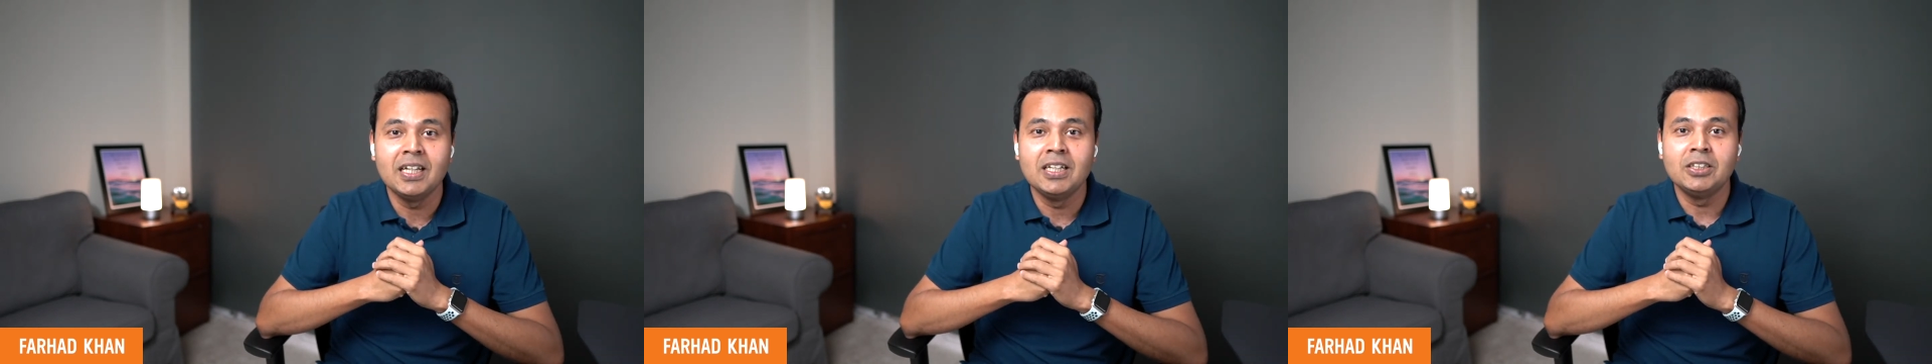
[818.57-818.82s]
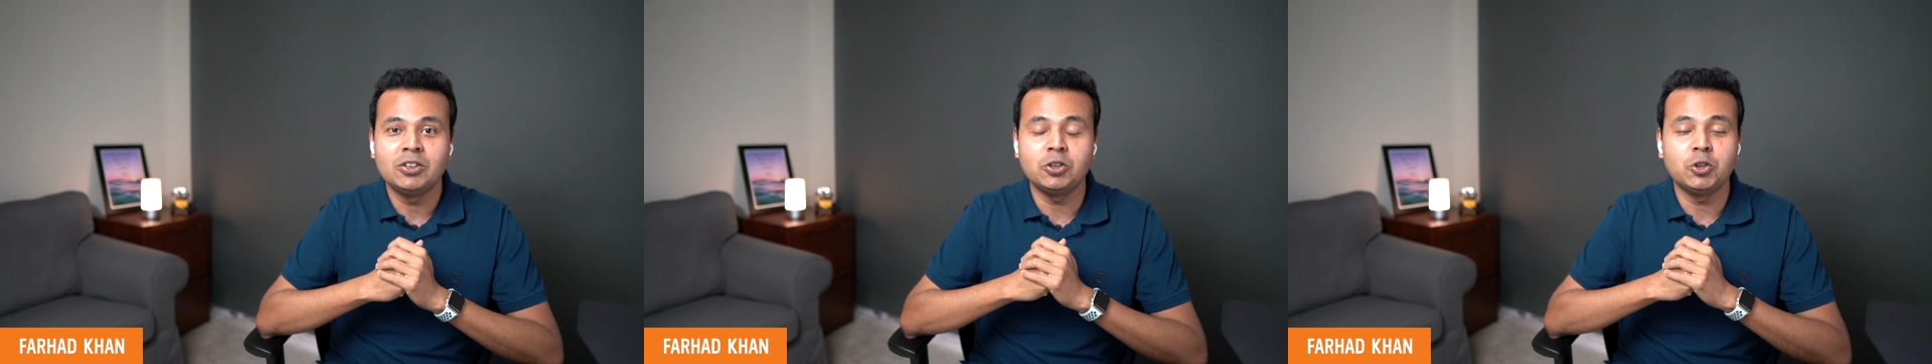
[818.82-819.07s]

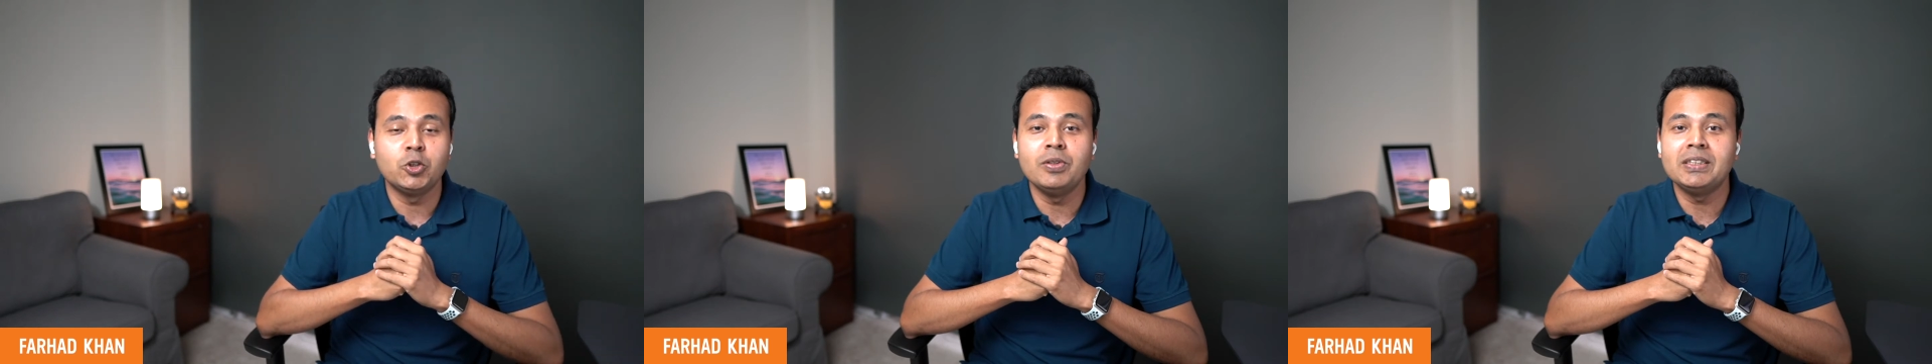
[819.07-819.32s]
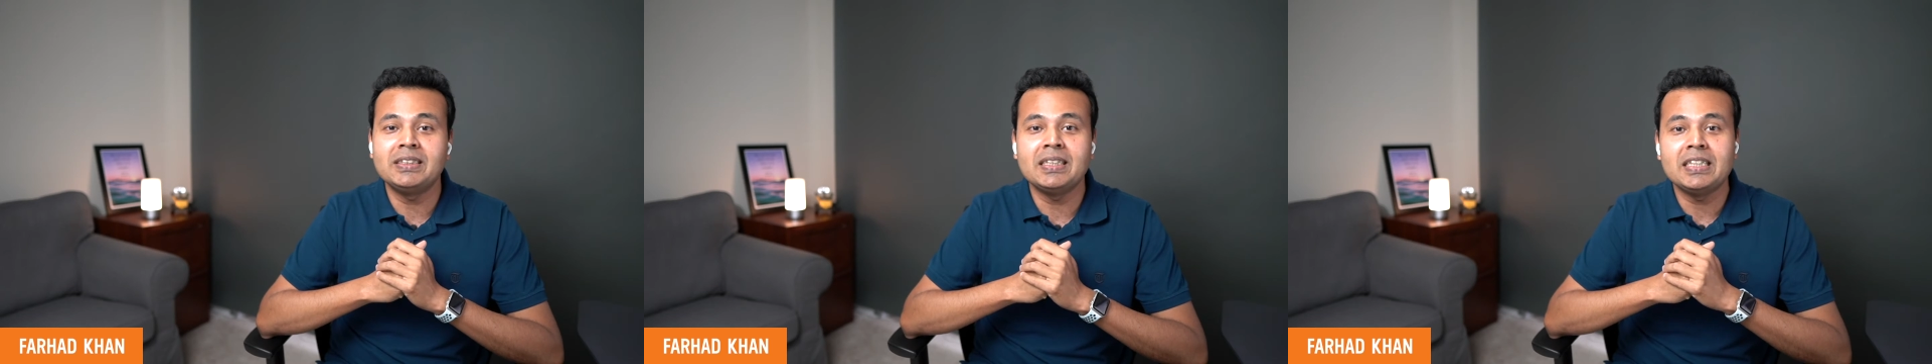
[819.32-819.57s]
So should we
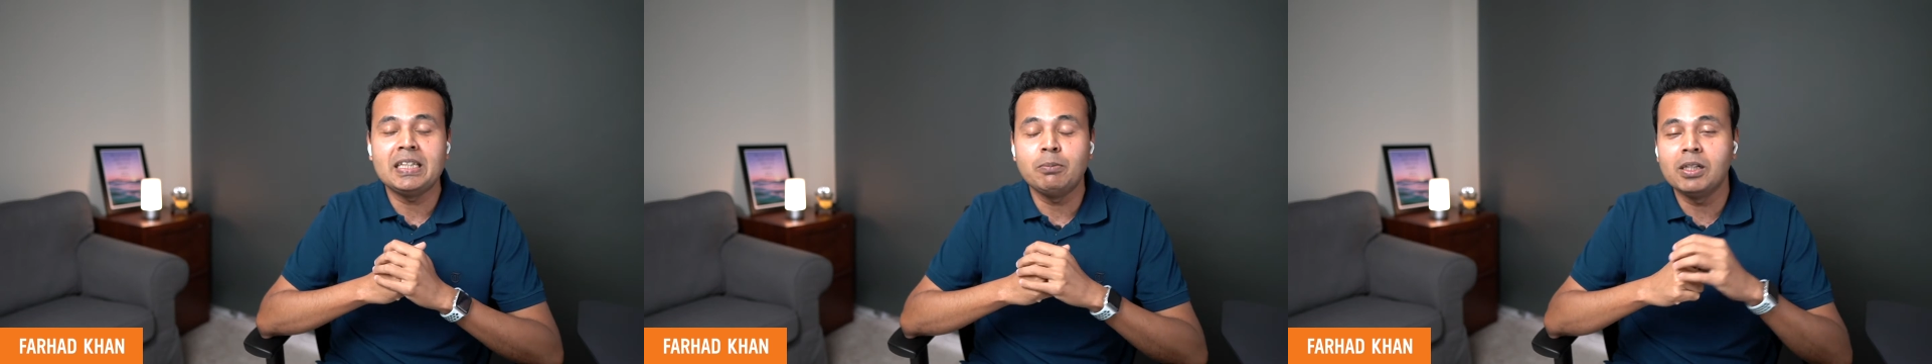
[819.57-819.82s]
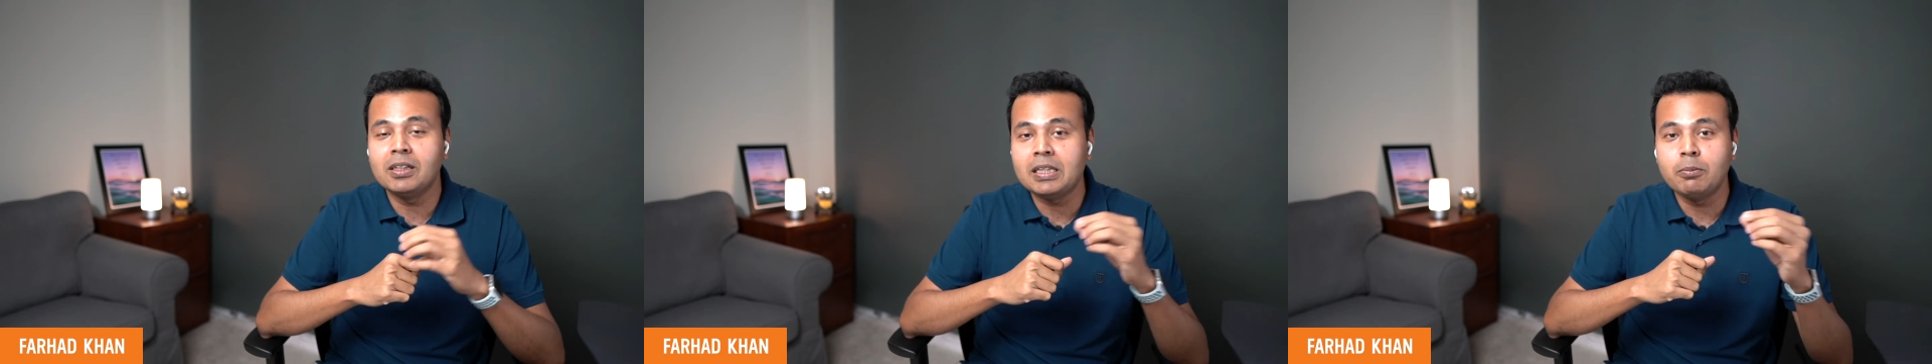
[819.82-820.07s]
send
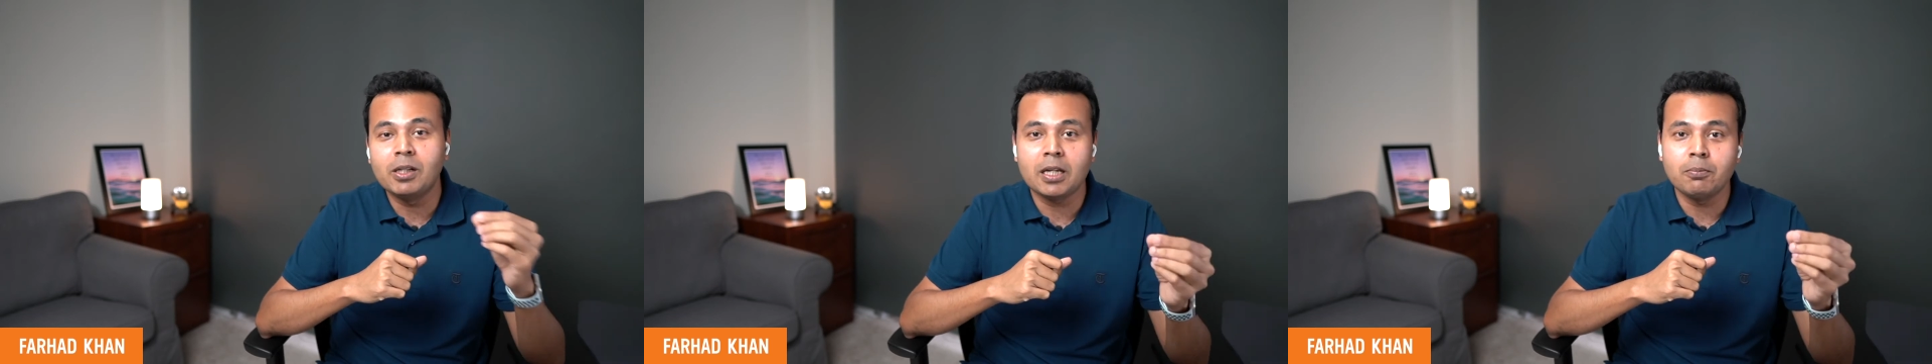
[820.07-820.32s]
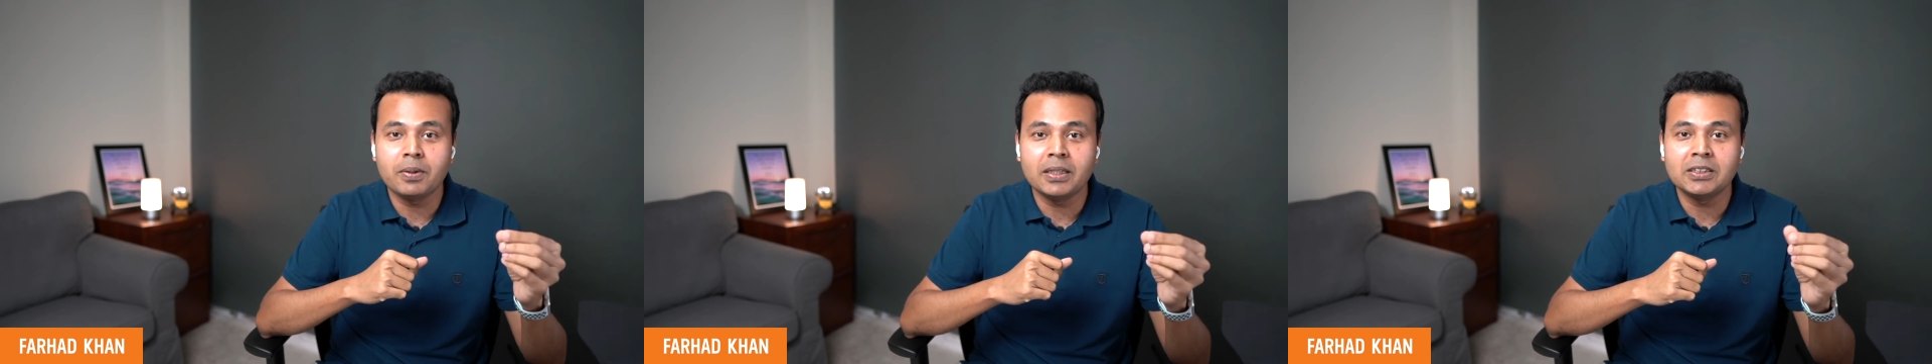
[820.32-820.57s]
email
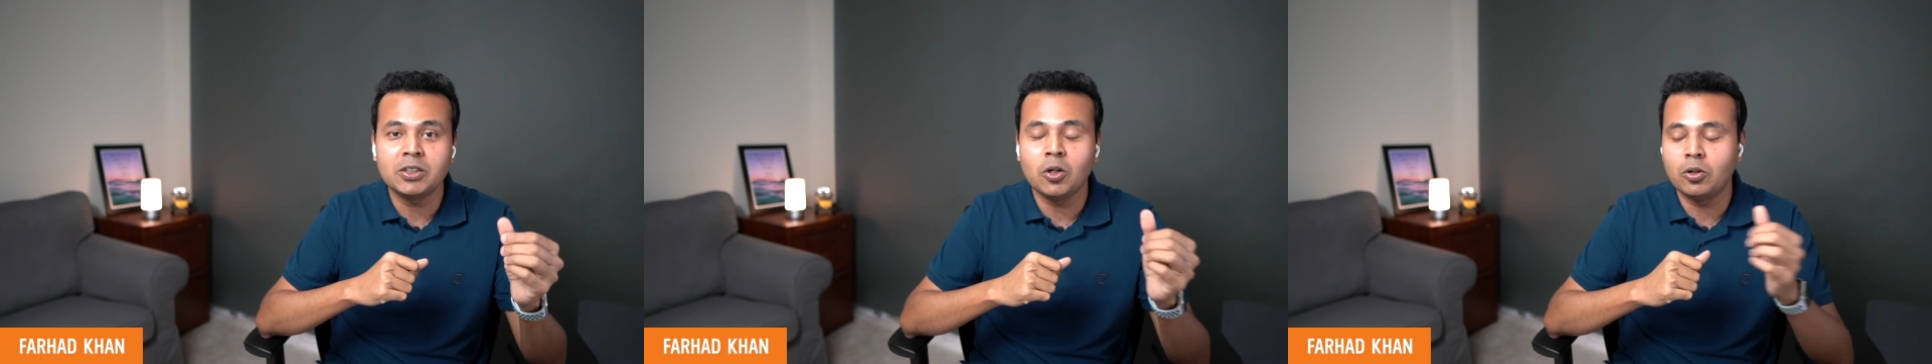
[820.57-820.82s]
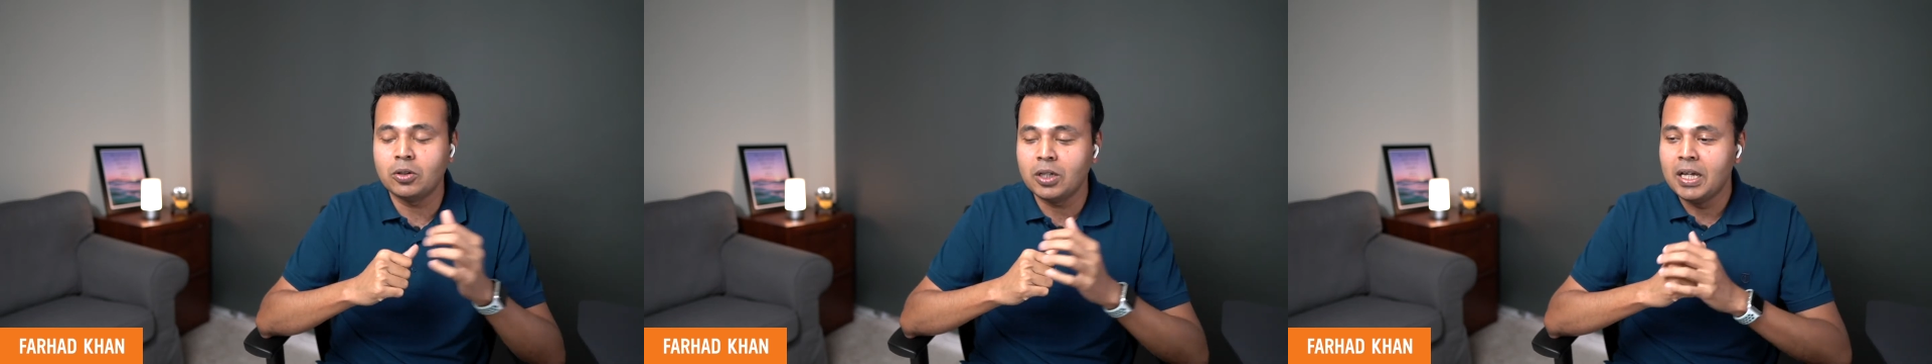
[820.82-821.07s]
campaigns, or